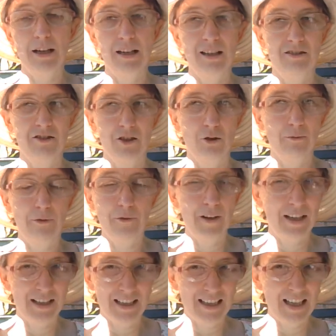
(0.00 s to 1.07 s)
it's got
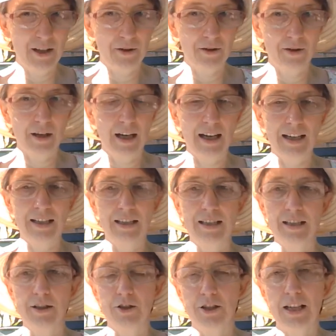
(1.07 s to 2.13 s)
fierce teeth, and
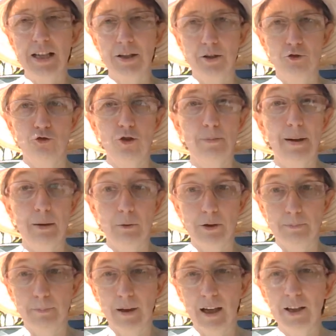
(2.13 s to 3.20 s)
the teeth are dripping
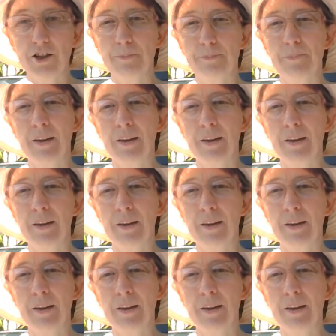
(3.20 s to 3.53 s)
with blood.